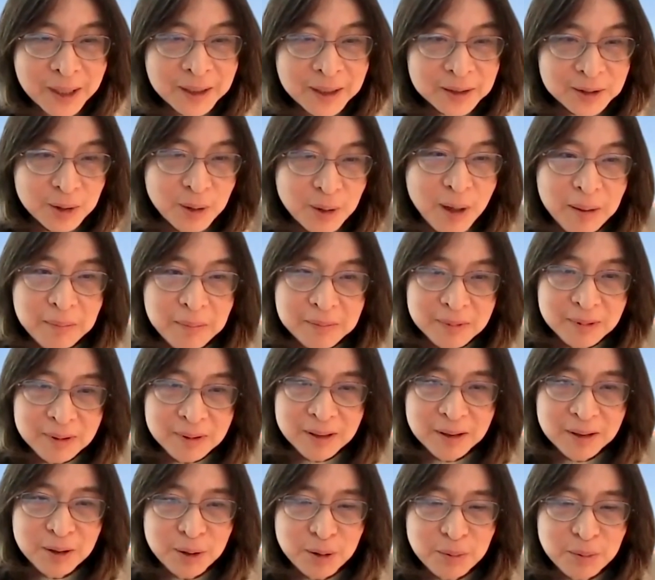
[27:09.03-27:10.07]
So I'm a
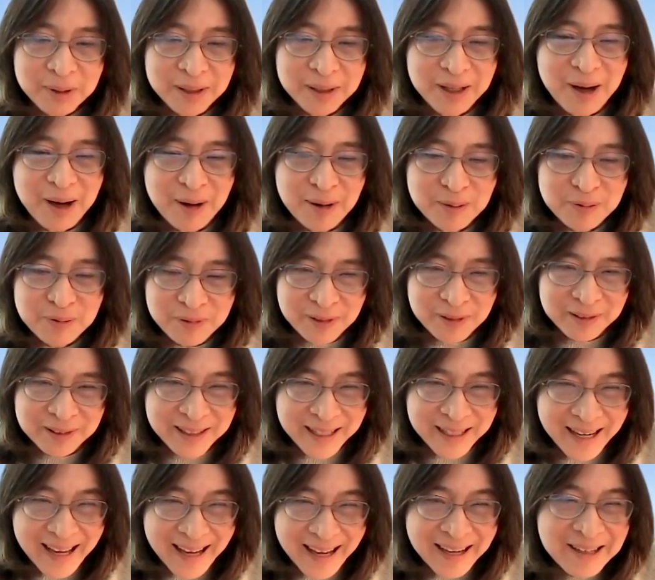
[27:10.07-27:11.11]
little bit hopeful
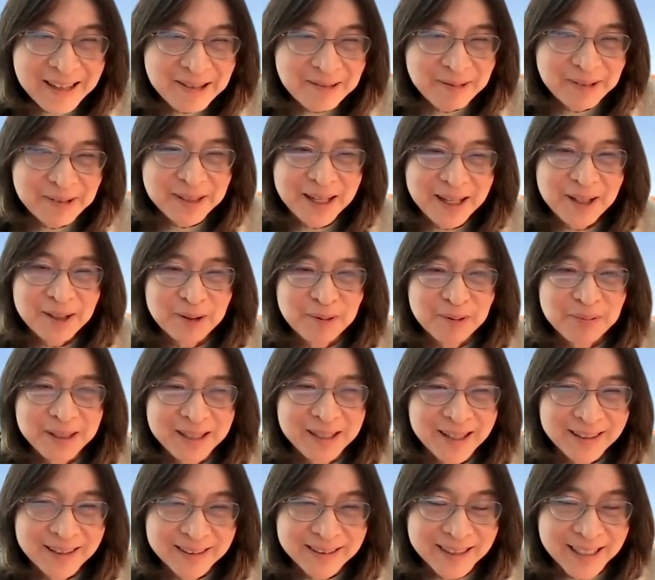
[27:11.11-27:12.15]
that we're not going to
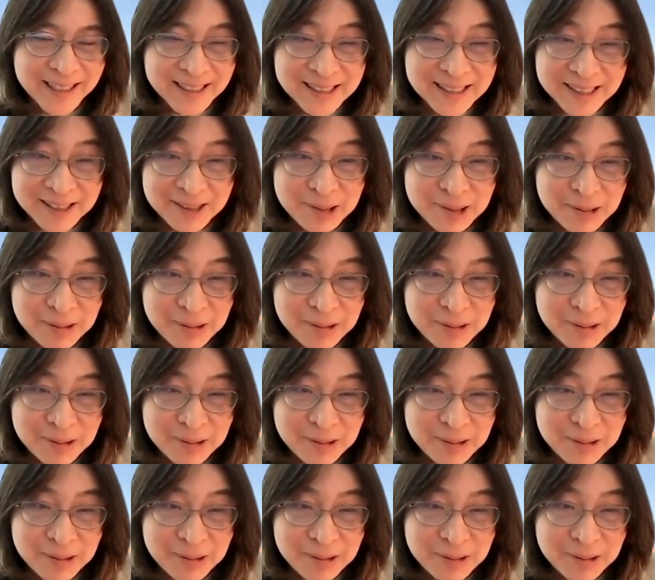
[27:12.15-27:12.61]
become the next